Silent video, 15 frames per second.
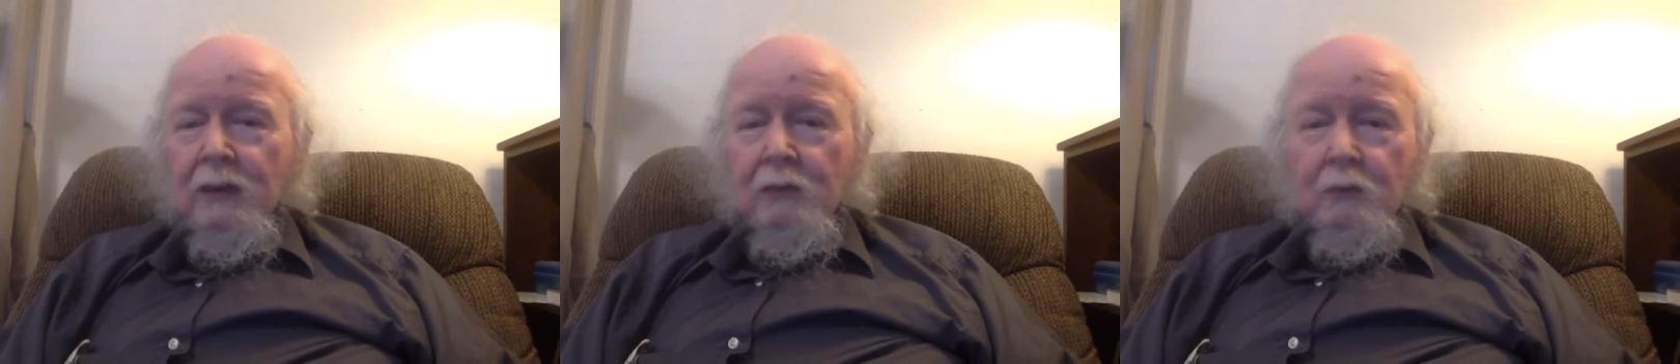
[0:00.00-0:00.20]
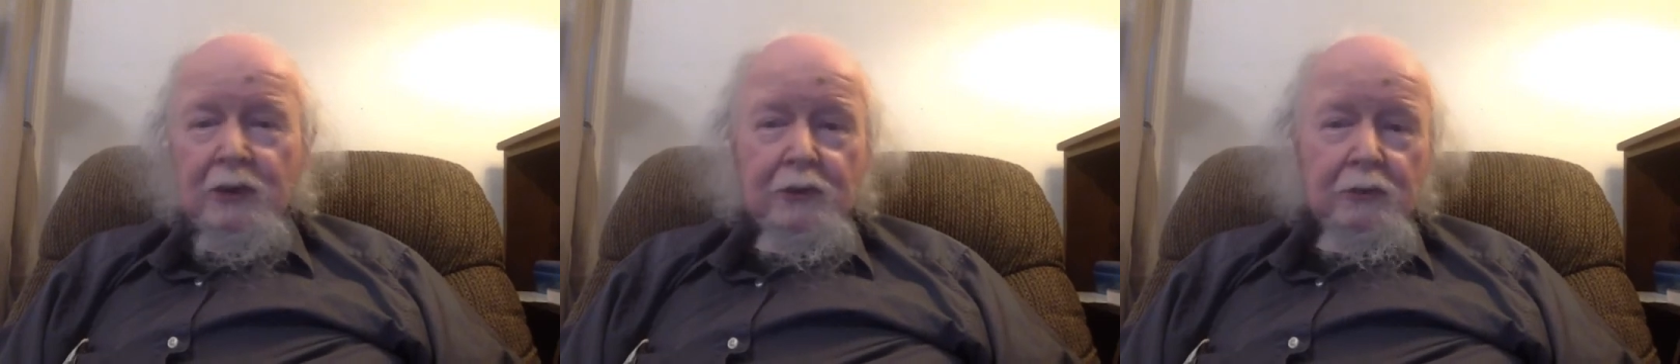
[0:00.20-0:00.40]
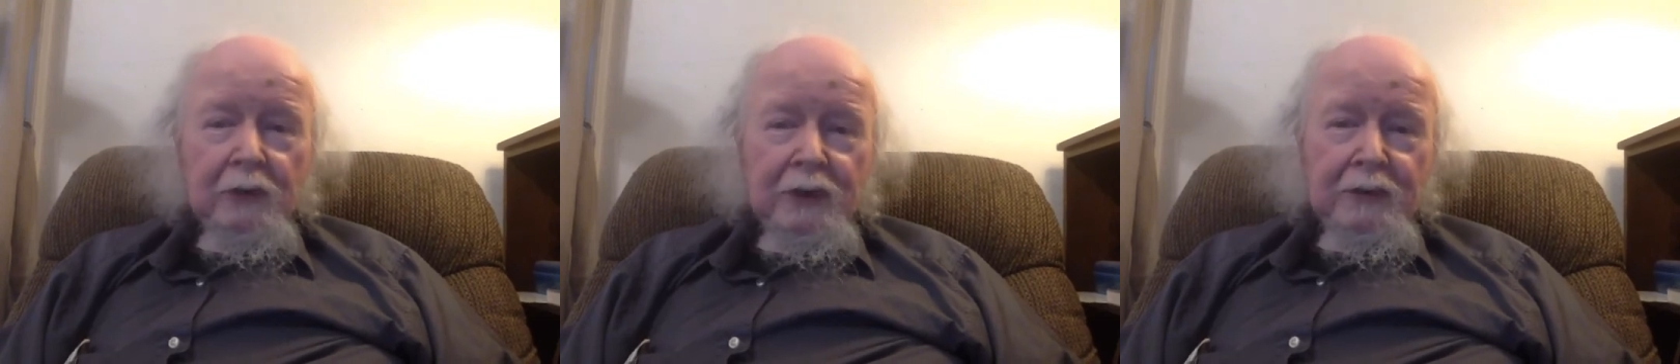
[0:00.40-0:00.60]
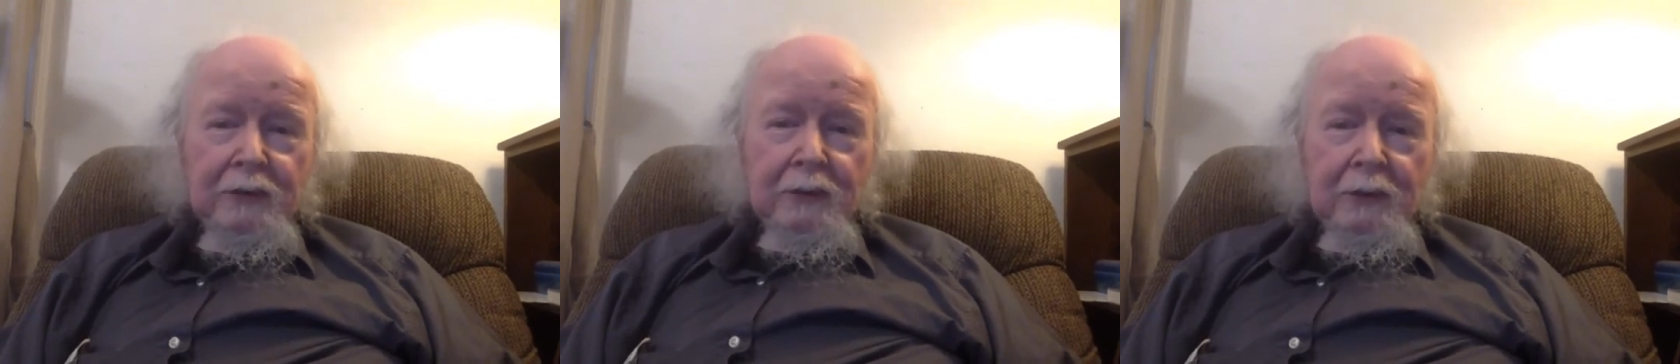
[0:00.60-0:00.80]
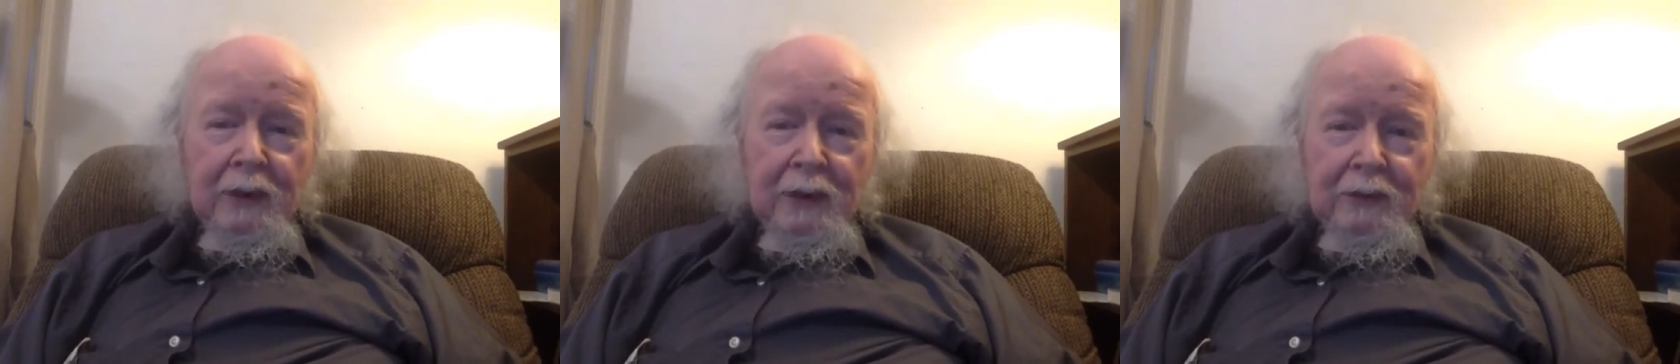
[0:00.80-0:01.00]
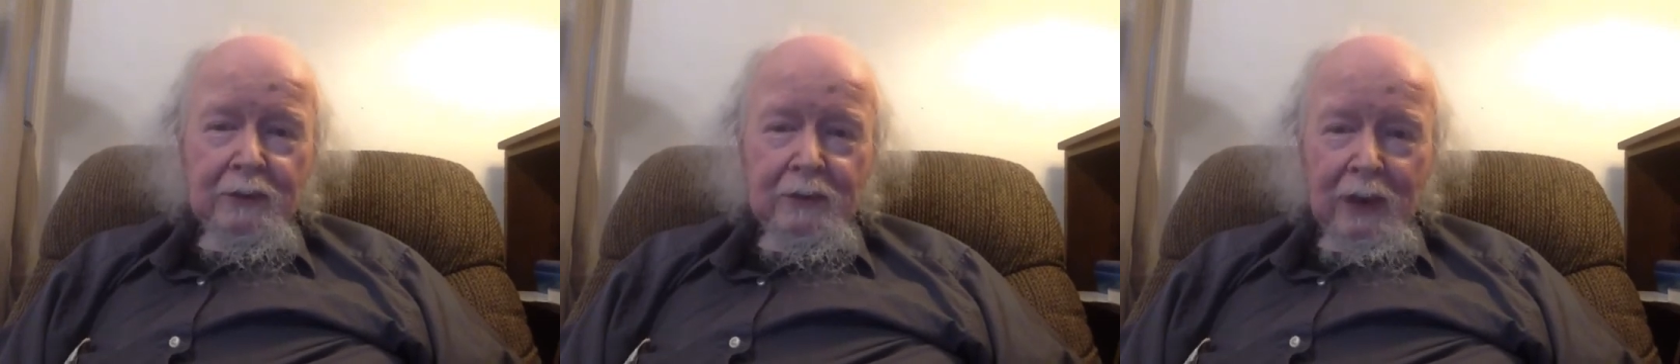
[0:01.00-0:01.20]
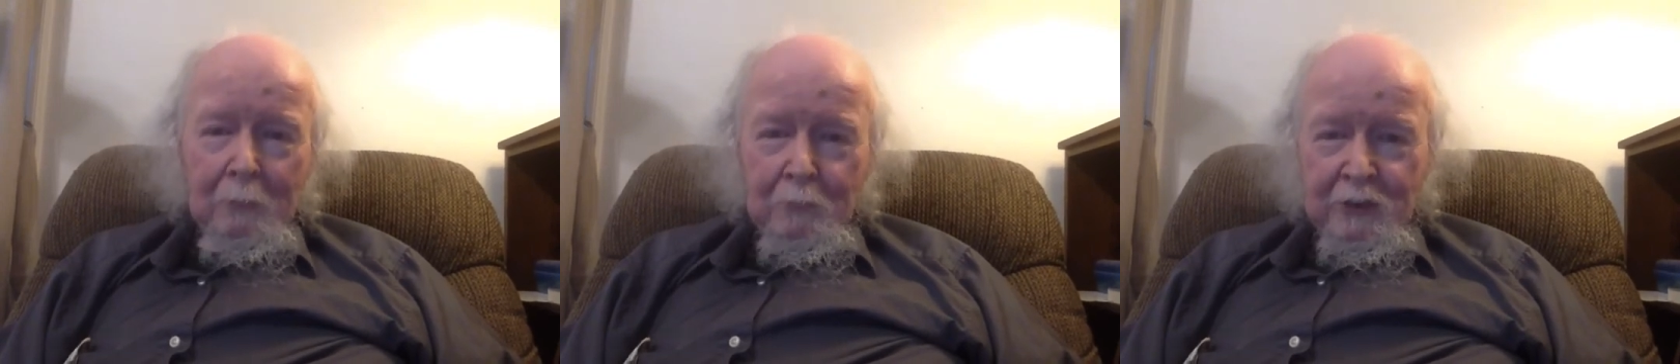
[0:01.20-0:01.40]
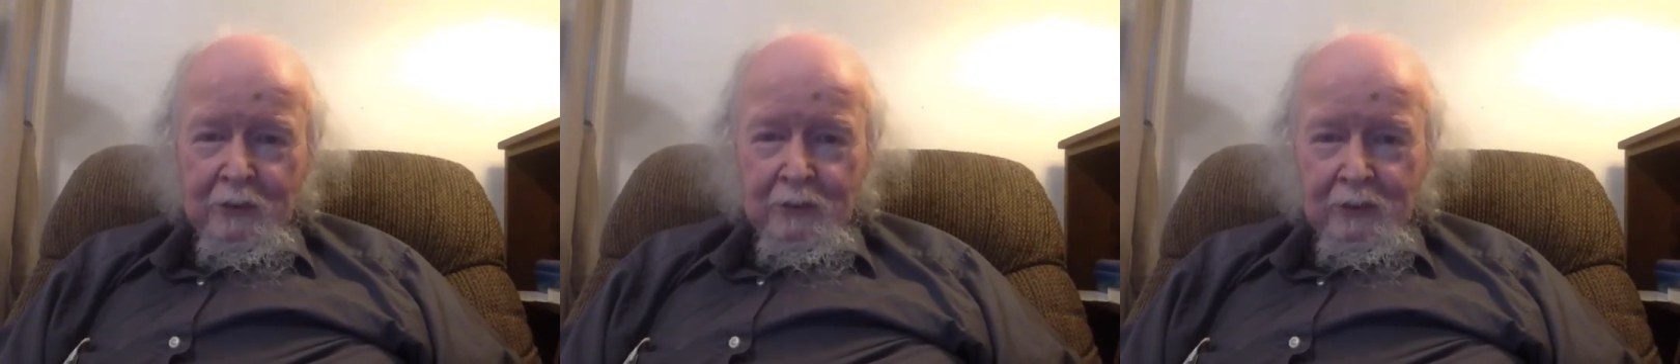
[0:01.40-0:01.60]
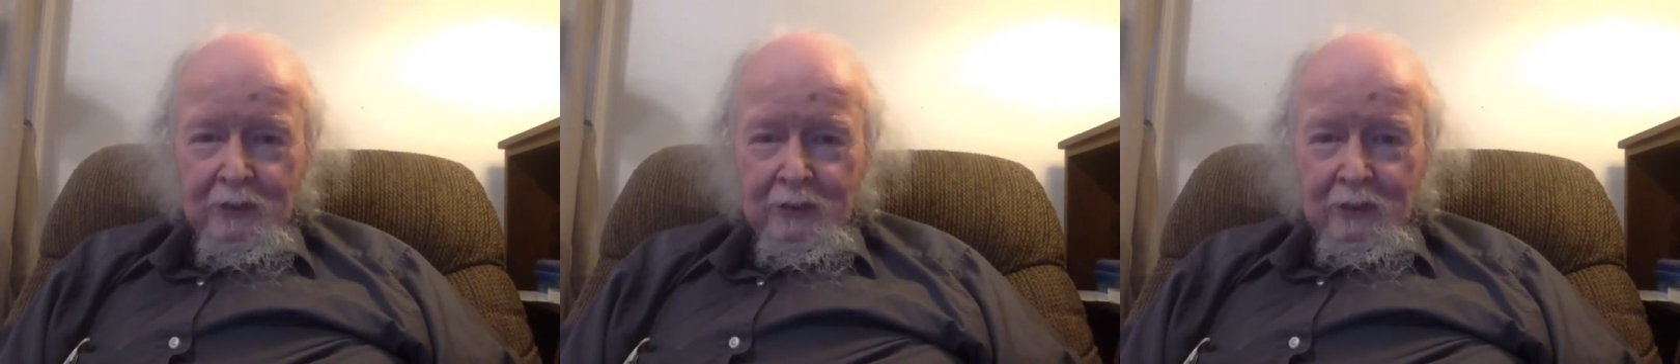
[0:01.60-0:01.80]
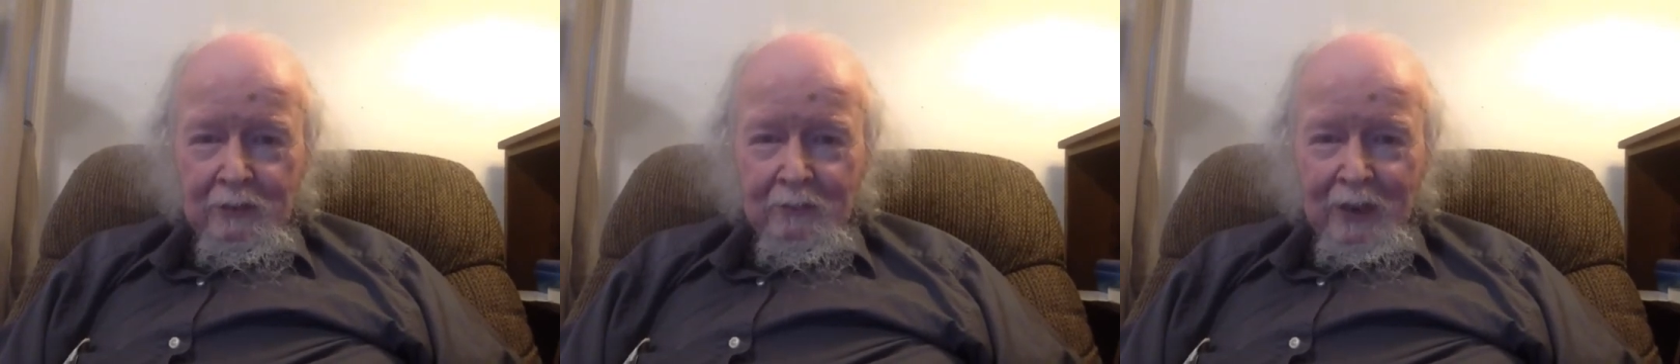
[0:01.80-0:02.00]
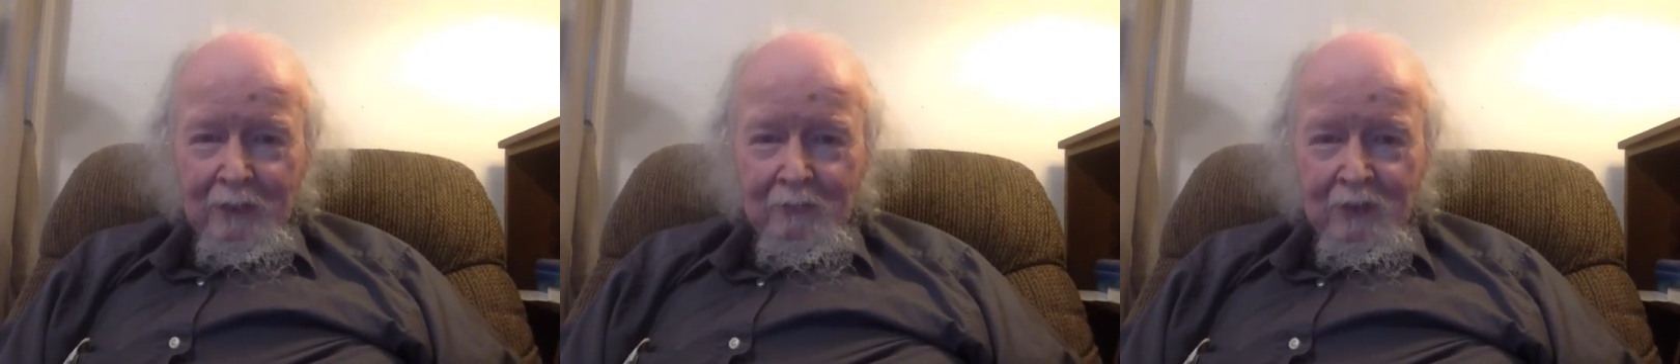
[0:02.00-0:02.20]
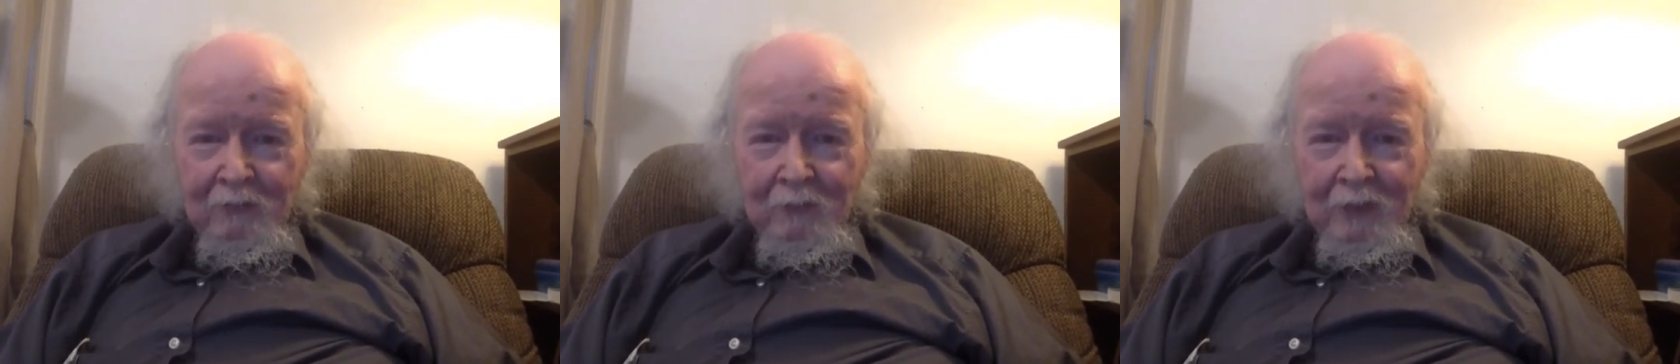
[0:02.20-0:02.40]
Rejoicing at the opportunity of having